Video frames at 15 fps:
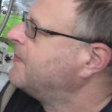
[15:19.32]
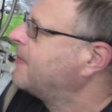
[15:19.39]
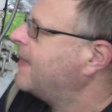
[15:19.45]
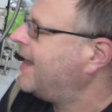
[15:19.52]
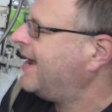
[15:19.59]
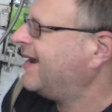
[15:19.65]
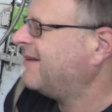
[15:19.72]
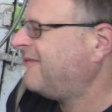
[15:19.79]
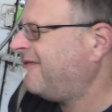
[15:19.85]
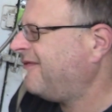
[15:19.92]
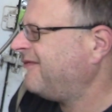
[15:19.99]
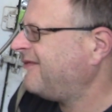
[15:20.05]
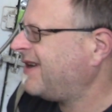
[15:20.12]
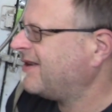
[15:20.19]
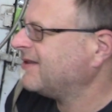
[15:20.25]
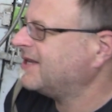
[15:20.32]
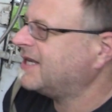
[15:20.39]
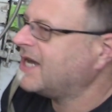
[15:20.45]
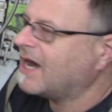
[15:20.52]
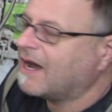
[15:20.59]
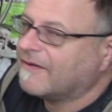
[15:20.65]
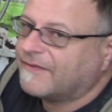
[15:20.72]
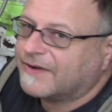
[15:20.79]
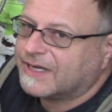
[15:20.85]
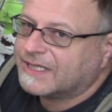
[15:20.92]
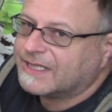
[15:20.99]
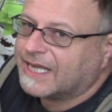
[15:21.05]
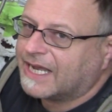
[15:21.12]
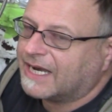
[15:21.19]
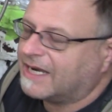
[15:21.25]
And I'm fairly
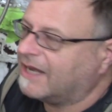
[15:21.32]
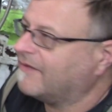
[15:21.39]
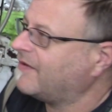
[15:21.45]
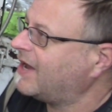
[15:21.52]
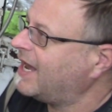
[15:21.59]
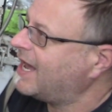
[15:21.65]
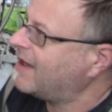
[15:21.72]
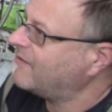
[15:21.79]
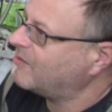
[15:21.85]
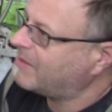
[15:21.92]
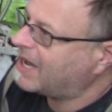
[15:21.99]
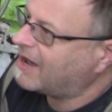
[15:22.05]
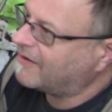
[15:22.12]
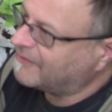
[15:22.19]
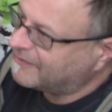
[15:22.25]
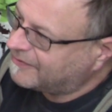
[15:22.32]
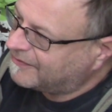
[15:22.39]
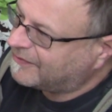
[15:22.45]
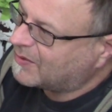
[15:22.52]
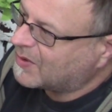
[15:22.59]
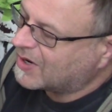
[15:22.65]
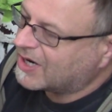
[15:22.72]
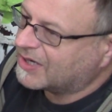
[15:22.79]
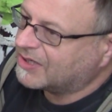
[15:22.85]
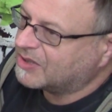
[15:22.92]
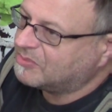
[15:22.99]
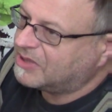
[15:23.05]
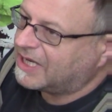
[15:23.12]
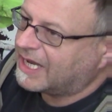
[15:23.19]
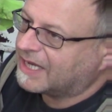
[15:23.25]
confident that if I have about 400
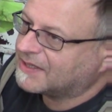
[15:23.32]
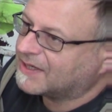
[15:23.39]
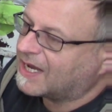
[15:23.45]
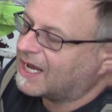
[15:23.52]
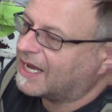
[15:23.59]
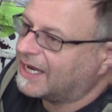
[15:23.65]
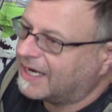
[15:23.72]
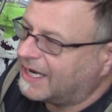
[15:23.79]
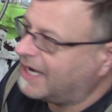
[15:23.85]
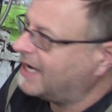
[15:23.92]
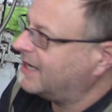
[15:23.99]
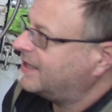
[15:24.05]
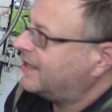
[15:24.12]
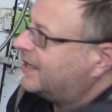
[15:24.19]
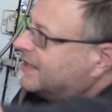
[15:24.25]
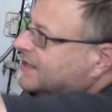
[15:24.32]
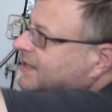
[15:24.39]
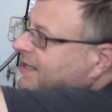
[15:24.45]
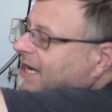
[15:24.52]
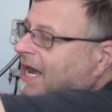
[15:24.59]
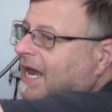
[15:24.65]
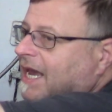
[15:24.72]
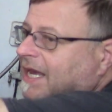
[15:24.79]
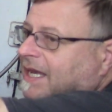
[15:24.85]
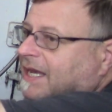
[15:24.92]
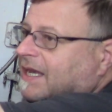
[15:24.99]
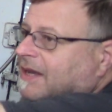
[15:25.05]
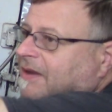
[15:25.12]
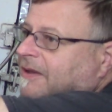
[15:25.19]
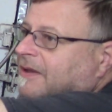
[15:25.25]
PSI in this tank,
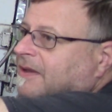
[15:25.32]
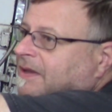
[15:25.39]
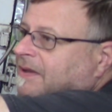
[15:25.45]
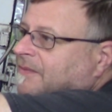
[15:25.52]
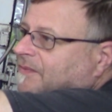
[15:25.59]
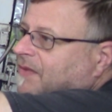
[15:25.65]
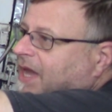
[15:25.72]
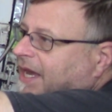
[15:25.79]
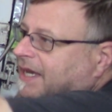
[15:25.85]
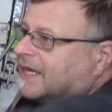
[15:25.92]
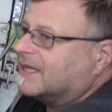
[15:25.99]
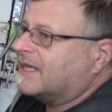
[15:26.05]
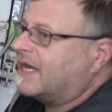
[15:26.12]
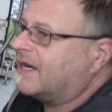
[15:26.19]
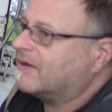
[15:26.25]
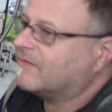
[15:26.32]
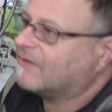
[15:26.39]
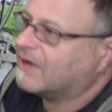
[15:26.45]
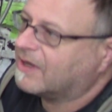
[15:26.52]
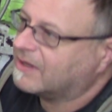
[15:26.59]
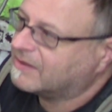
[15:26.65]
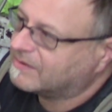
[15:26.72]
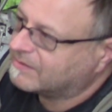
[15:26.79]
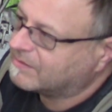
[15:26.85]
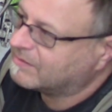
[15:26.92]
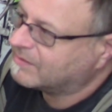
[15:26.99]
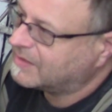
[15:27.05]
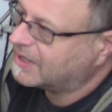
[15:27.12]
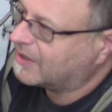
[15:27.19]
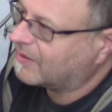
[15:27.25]
I can let it run,
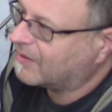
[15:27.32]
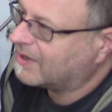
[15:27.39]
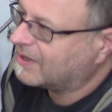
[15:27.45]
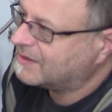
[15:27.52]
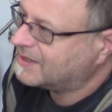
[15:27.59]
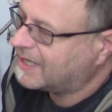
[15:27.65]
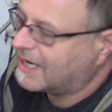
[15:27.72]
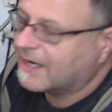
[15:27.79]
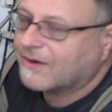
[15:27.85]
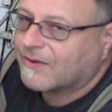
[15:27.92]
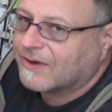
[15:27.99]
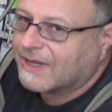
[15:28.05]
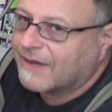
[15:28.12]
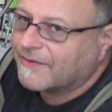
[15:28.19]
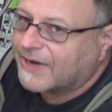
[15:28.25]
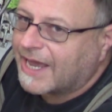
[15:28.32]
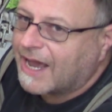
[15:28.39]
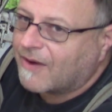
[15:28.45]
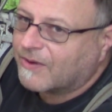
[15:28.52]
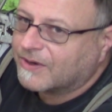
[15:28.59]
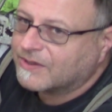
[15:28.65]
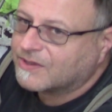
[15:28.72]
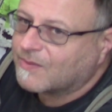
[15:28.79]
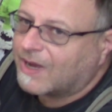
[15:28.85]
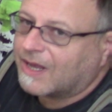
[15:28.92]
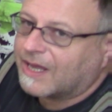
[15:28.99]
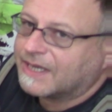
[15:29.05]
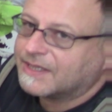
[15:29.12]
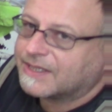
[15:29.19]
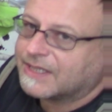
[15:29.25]
10 or 11 hours while
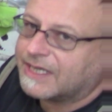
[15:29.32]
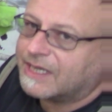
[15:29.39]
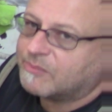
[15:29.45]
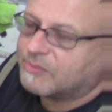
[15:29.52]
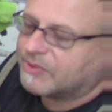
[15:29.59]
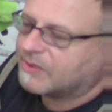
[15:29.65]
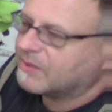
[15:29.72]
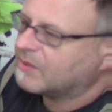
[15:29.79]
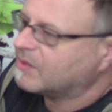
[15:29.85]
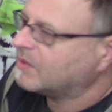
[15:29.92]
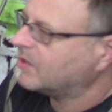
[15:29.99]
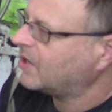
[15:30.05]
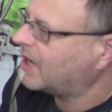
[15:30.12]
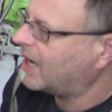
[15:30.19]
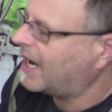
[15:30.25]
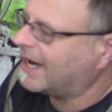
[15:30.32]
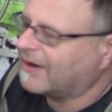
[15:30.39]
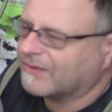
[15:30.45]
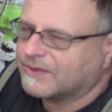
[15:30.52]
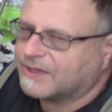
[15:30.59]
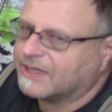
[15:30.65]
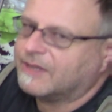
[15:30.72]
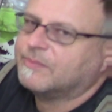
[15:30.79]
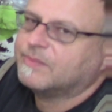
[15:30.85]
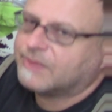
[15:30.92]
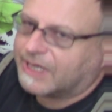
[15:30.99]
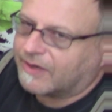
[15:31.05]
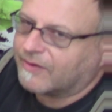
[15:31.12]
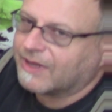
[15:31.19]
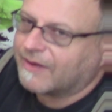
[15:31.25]
I sleep. I don't sleep
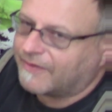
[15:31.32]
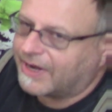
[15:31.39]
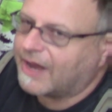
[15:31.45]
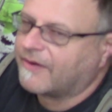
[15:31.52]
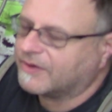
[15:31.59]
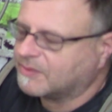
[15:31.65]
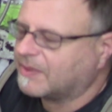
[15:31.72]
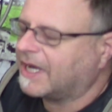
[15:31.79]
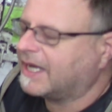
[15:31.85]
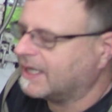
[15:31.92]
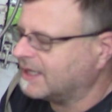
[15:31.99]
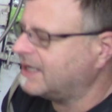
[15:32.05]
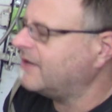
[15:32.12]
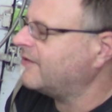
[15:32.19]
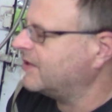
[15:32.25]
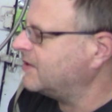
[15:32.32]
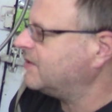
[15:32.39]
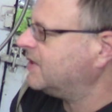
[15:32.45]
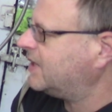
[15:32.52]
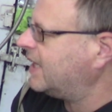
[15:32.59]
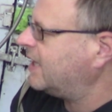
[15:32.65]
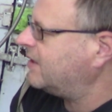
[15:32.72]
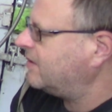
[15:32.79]
10 or 11 hours, but I can leave it sit